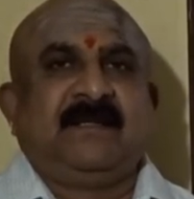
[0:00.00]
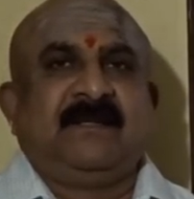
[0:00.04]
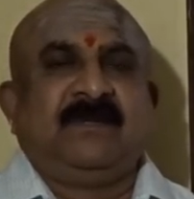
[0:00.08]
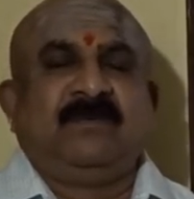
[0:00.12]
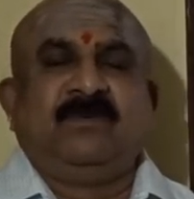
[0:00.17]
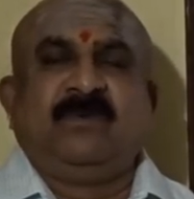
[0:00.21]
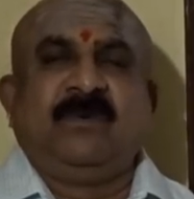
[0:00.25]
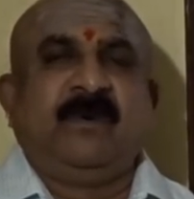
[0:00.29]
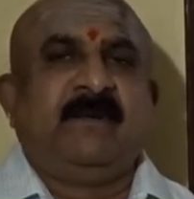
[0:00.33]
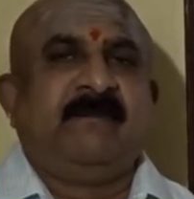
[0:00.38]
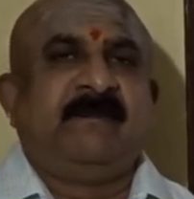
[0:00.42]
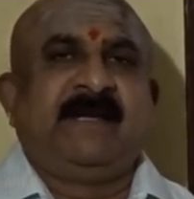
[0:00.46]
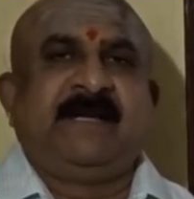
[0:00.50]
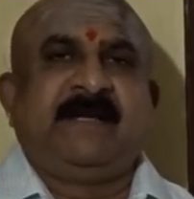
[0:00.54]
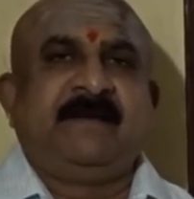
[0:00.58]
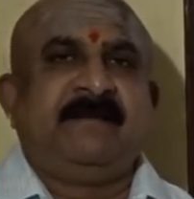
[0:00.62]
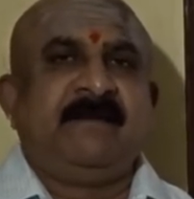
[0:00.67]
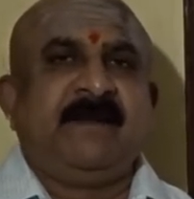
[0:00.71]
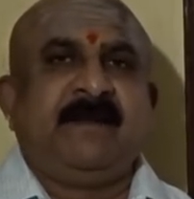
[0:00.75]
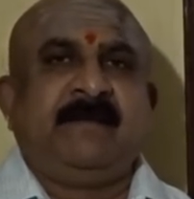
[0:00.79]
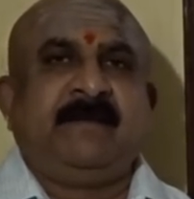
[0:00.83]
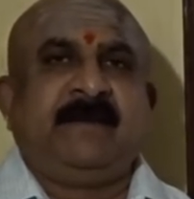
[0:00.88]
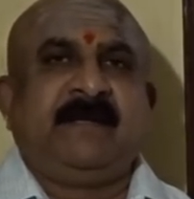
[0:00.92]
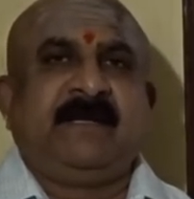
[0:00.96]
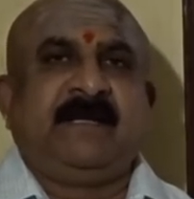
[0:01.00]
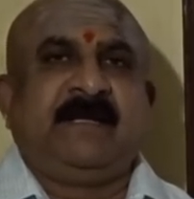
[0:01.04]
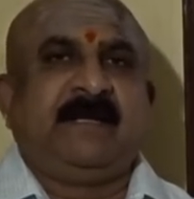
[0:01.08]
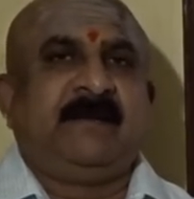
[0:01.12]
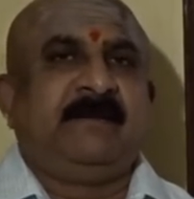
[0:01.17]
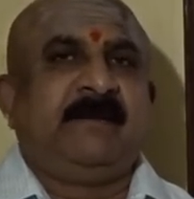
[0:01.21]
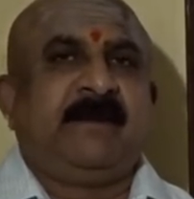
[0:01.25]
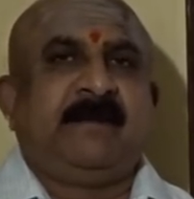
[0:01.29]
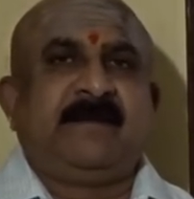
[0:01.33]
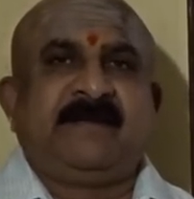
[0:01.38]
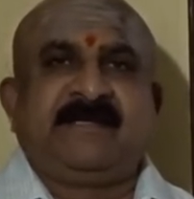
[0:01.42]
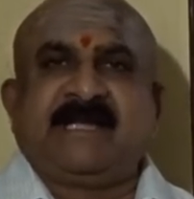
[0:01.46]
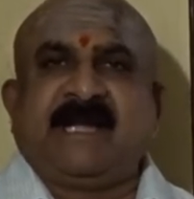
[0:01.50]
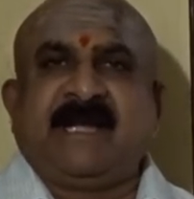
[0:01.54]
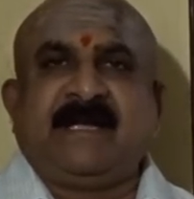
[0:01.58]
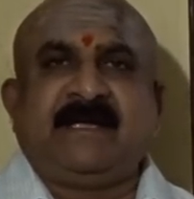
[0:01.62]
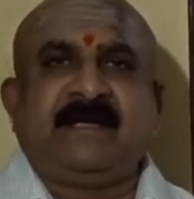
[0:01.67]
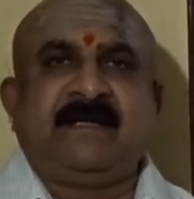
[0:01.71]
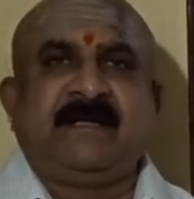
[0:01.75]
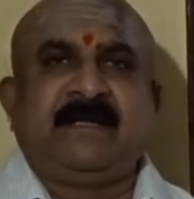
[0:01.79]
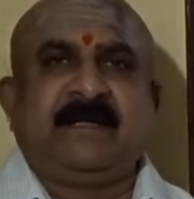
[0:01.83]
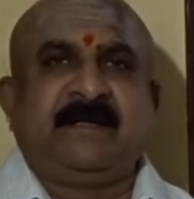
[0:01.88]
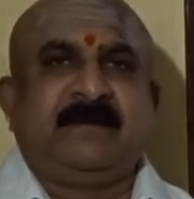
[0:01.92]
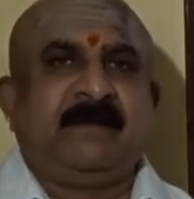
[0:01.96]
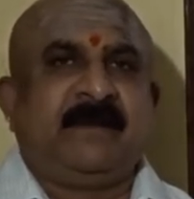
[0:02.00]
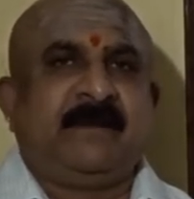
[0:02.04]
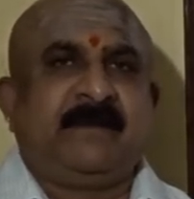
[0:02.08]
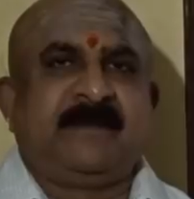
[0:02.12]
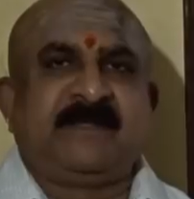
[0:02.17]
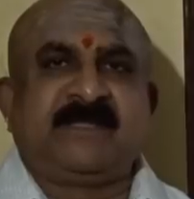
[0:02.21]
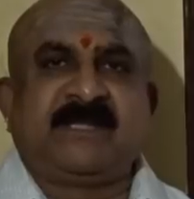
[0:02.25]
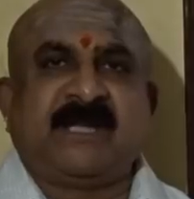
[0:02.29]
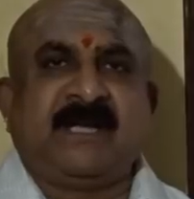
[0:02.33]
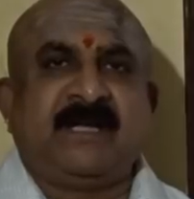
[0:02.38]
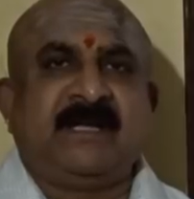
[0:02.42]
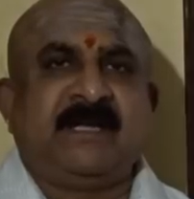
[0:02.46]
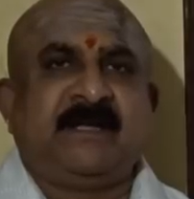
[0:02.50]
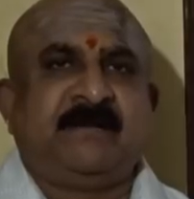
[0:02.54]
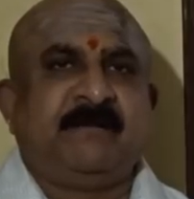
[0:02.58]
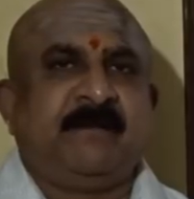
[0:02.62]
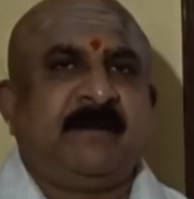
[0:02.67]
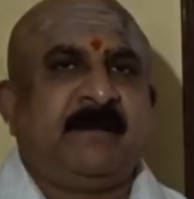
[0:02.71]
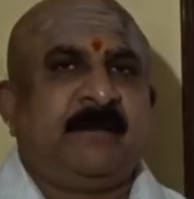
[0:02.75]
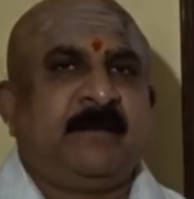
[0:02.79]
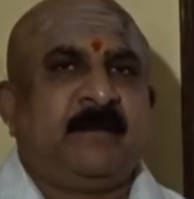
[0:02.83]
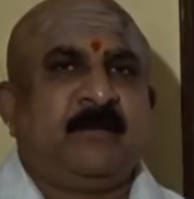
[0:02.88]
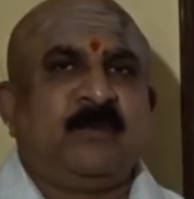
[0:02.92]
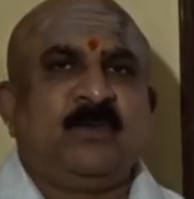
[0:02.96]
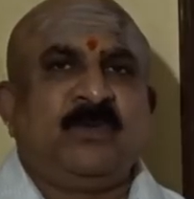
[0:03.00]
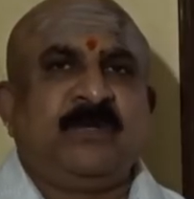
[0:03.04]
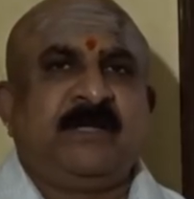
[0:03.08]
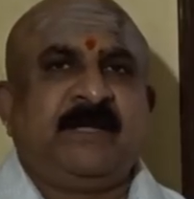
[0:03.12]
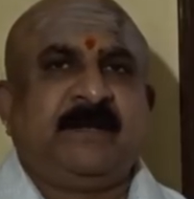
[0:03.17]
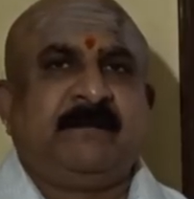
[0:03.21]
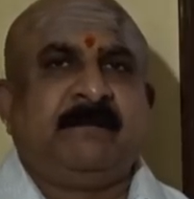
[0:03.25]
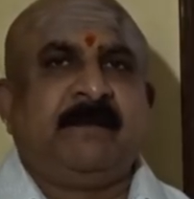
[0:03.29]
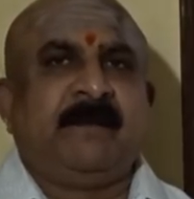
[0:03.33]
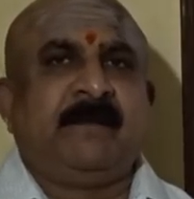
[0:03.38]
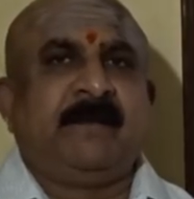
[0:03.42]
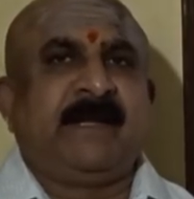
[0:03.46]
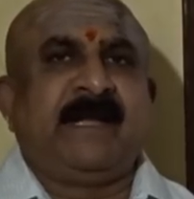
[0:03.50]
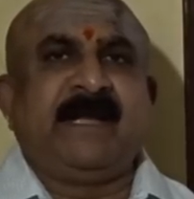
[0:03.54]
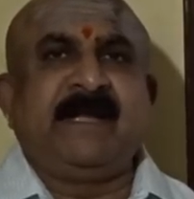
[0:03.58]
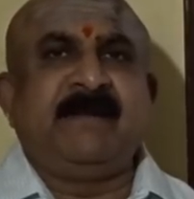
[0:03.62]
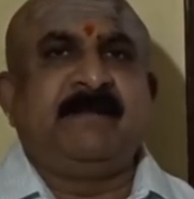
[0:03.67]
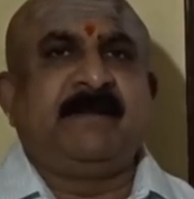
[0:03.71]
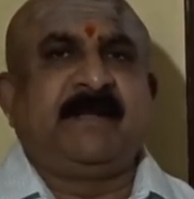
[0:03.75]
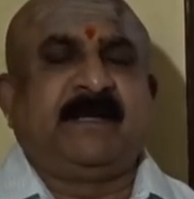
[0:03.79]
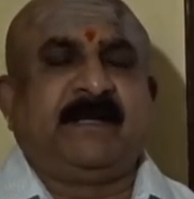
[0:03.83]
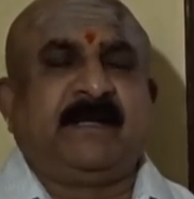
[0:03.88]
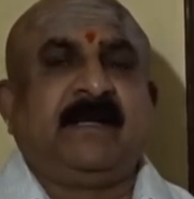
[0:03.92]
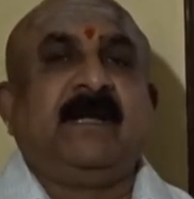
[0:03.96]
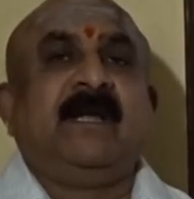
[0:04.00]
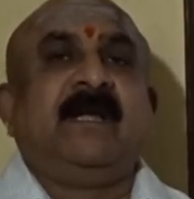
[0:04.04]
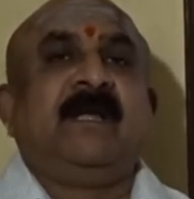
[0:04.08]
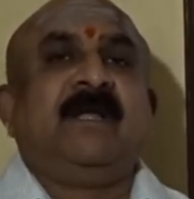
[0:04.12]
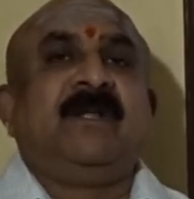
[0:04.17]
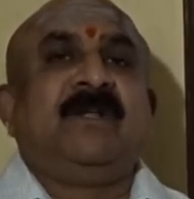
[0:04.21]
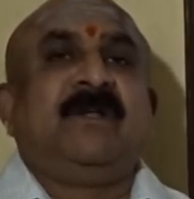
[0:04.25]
Whoever it may be Saturn, it may be Sun, it may be Moon, it may be anybody.